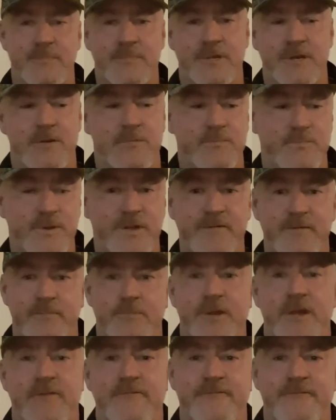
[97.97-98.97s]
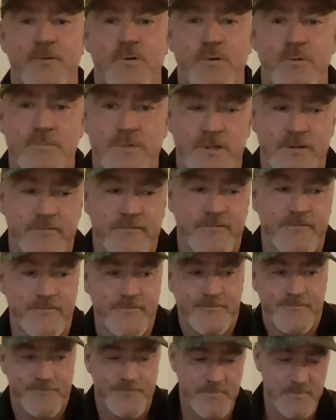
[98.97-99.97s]
you know, be informed of
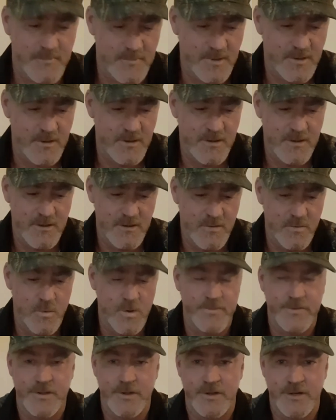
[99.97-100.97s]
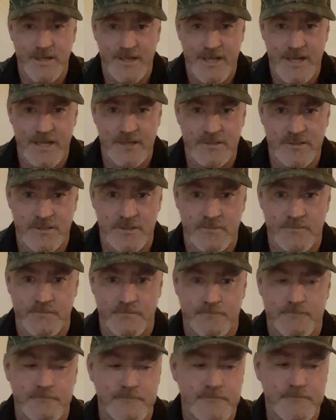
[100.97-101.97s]
what the unit can do,
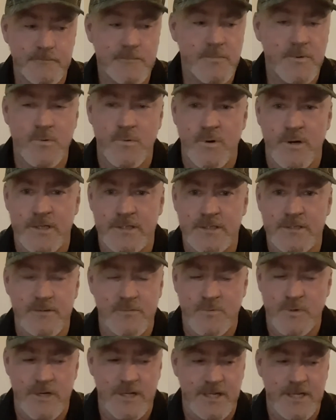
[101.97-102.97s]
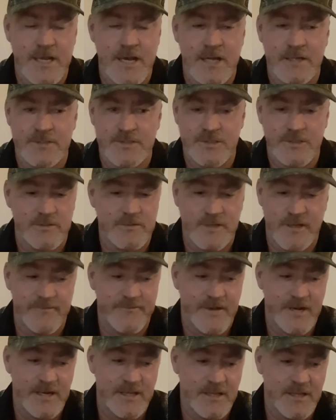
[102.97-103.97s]
what it can't do,
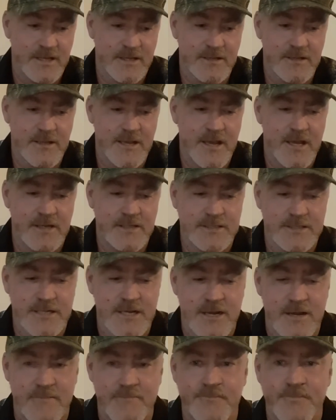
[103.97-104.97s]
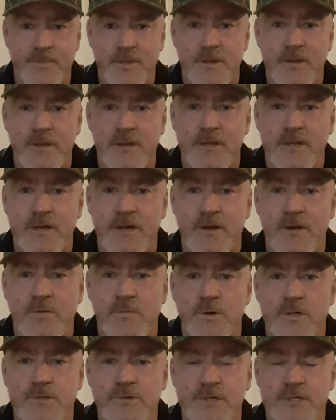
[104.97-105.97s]
if anything, and you know, and
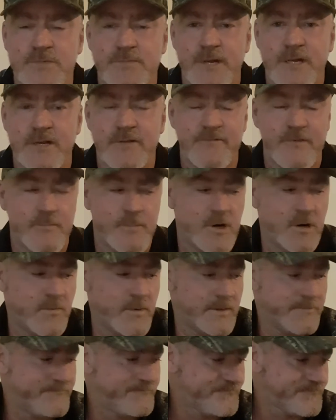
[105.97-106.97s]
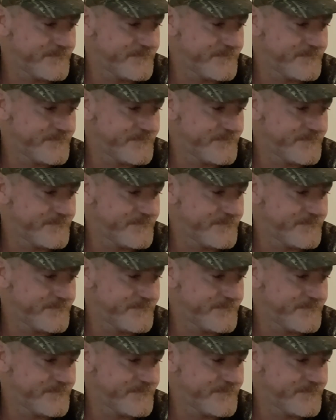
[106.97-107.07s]
what to expect if you buy one.